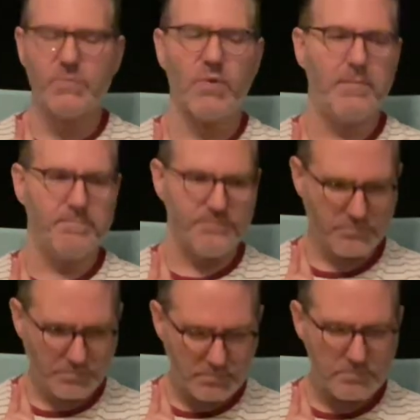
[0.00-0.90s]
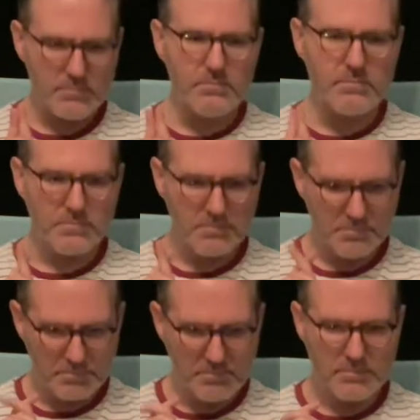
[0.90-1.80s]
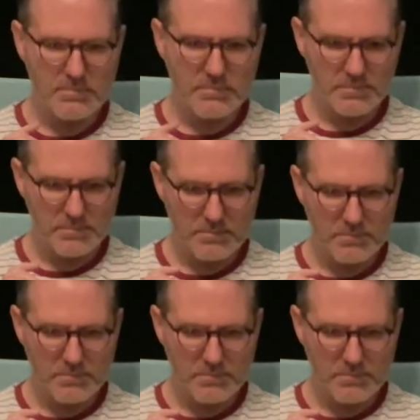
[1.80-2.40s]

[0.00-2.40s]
They won period costume.